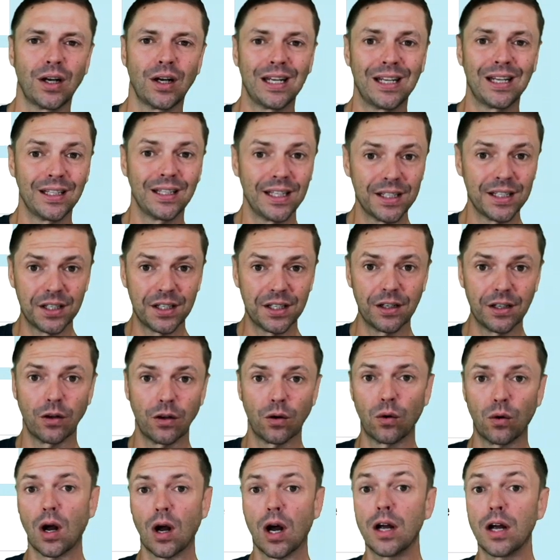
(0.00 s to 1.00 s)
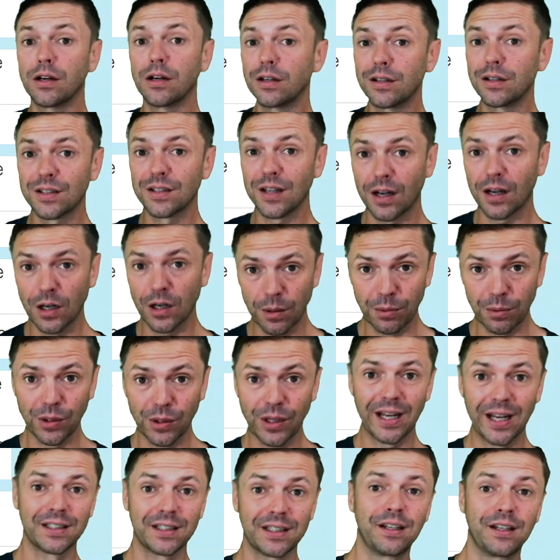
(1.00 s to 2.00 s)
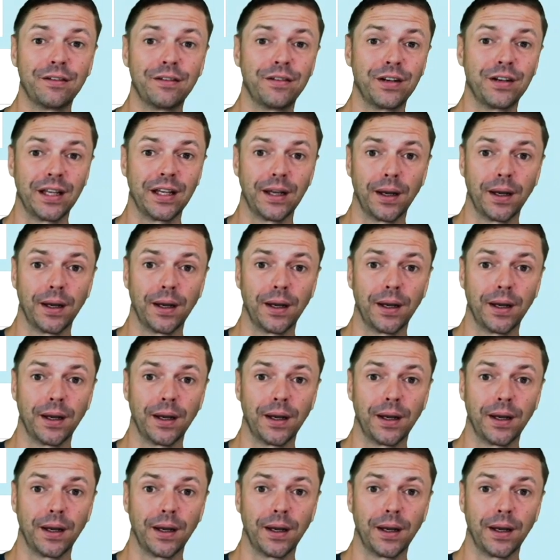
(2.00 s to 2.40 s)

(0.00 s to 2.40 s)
illicit, or undesirable activity.